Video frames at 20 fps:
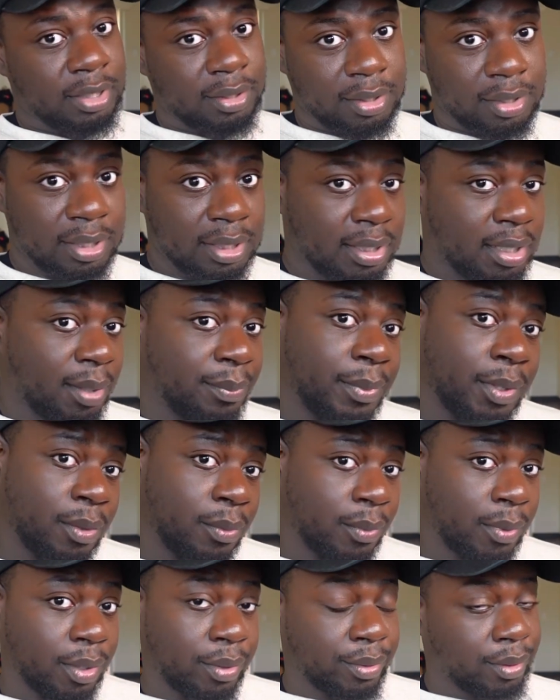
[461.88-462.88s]
Just keeping it
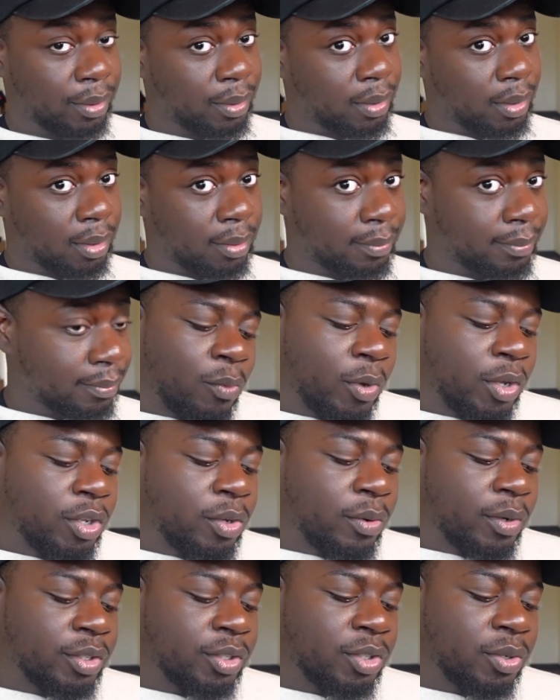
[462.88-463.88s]
real, girl. When
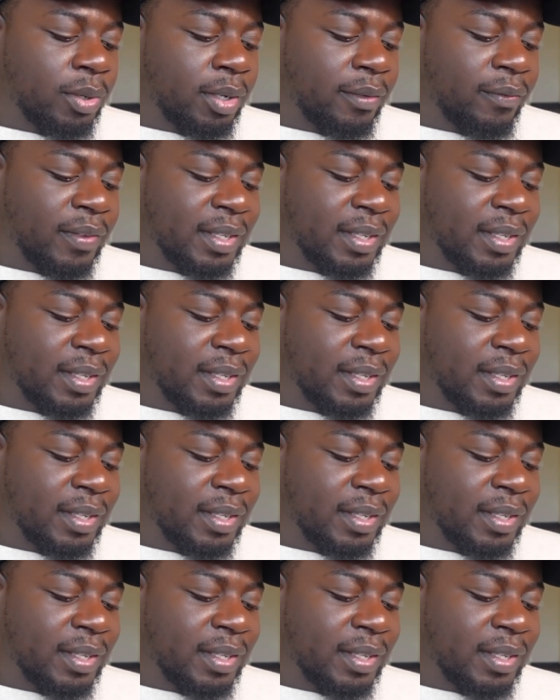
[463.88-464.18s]
you and Shrika